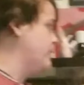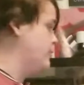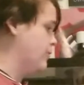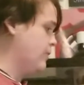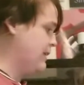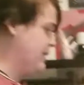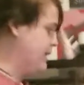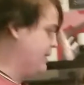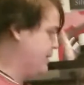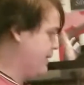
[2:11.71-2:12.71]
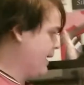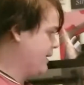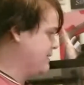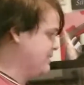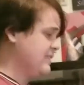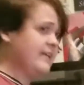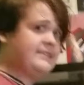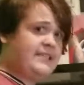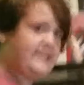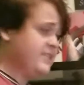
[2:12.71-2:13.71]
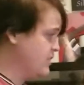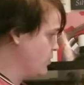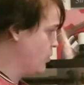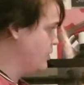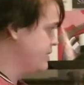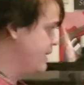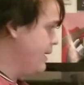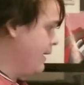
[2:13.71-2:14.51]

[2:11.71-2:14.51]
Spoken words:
You don't need any excess heat source,